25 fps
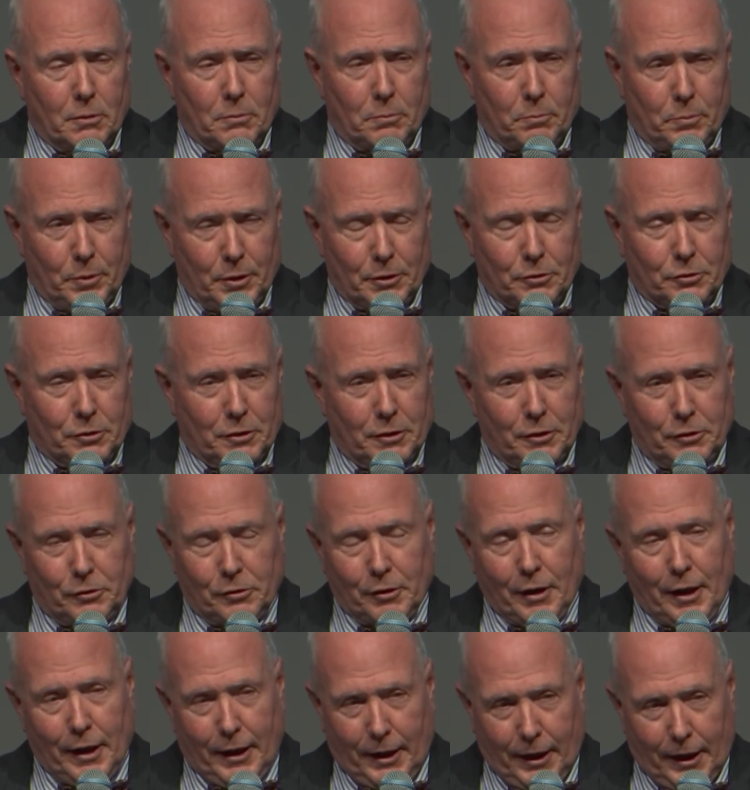Business,
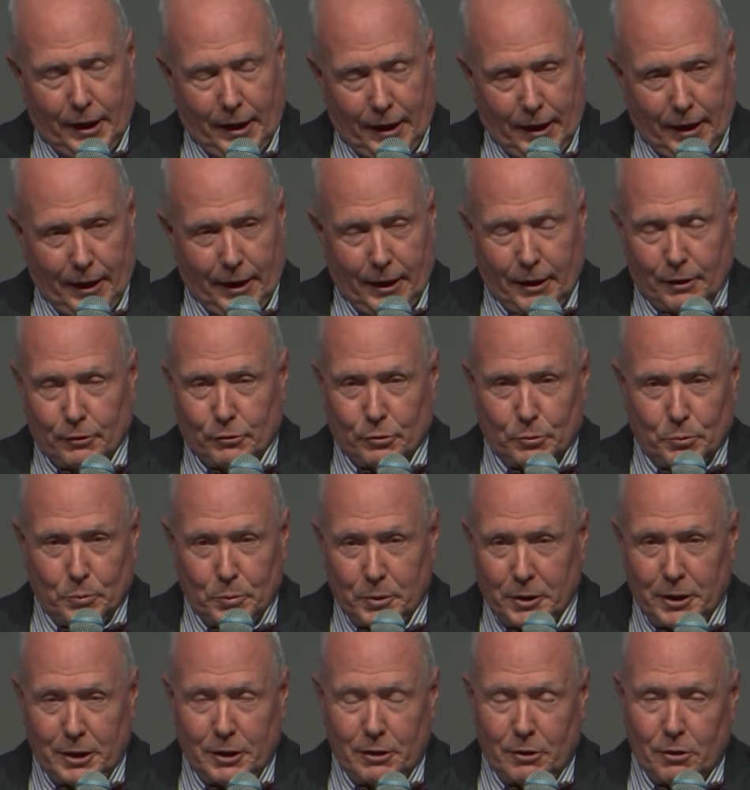as
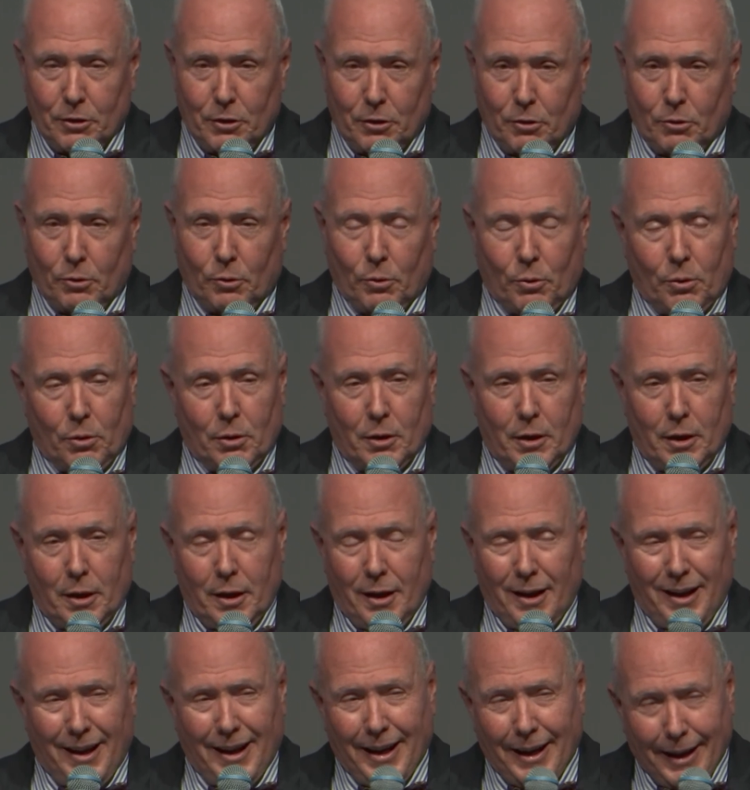we know,
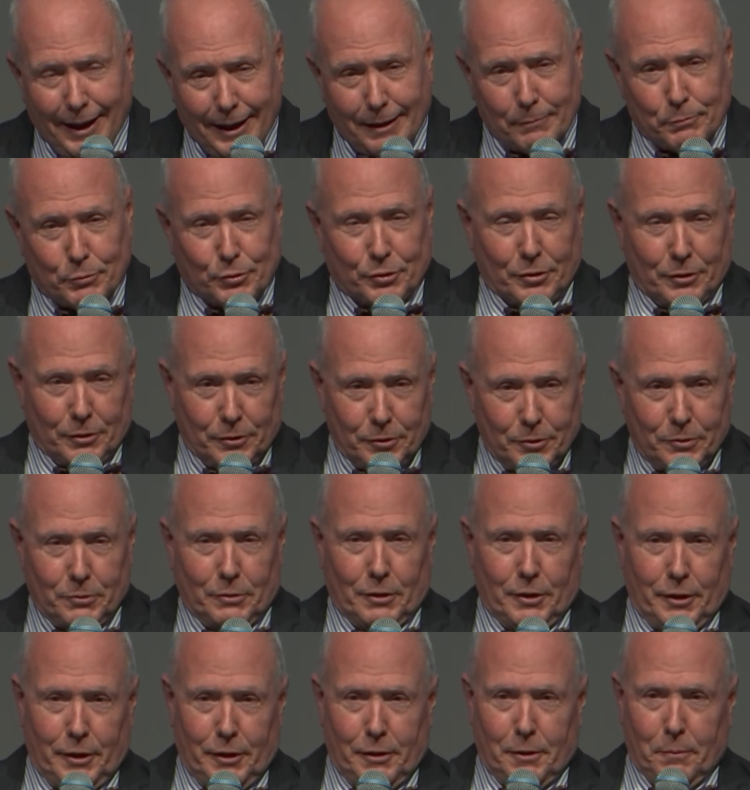
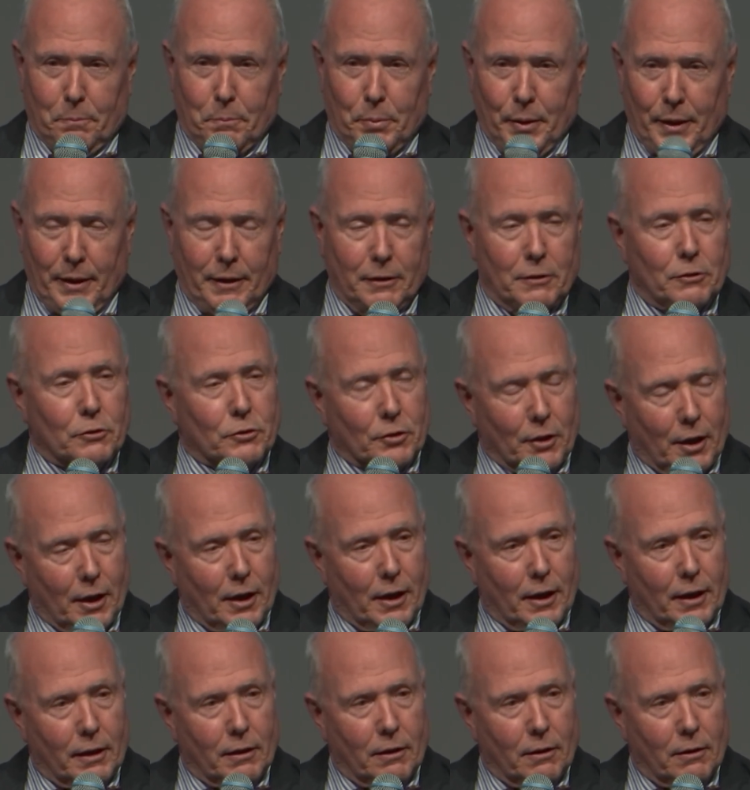absolutely depends
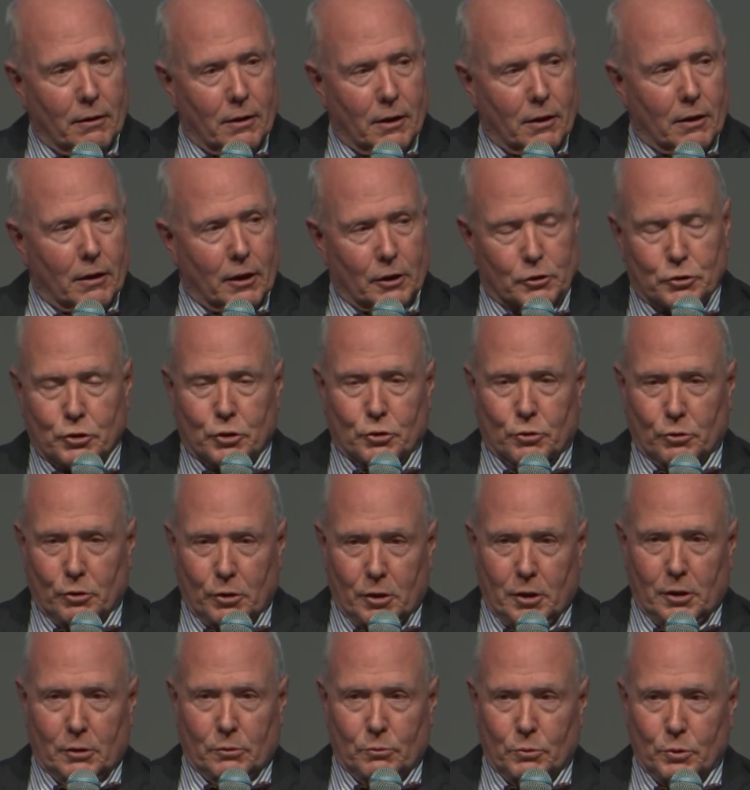on a
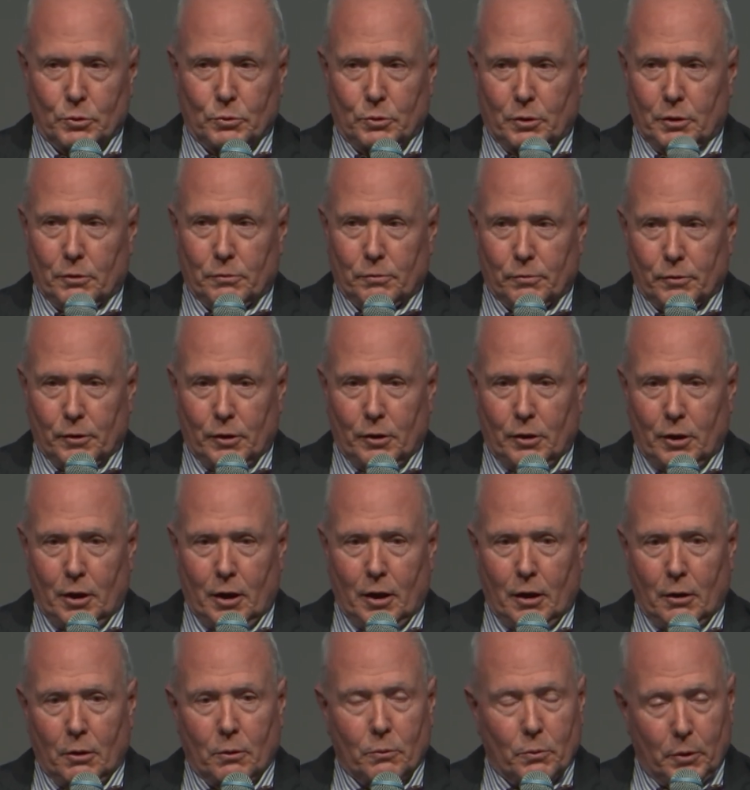strong rule of
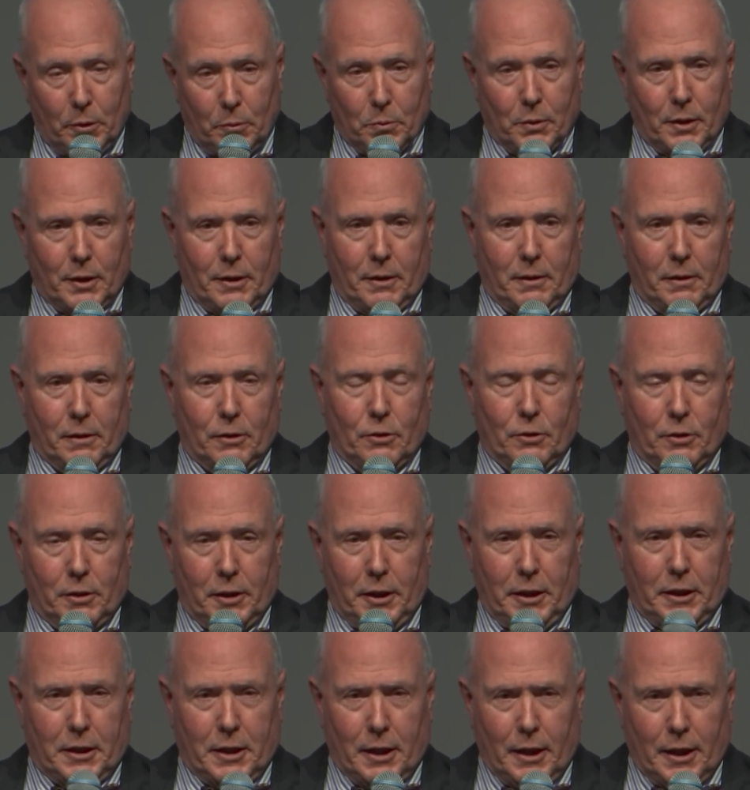law. We want a good
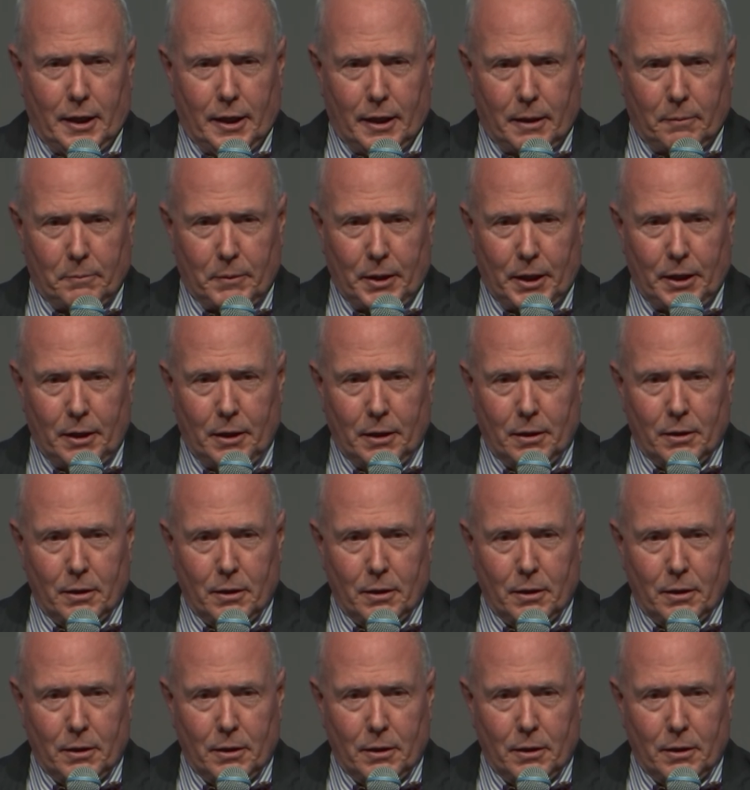economy,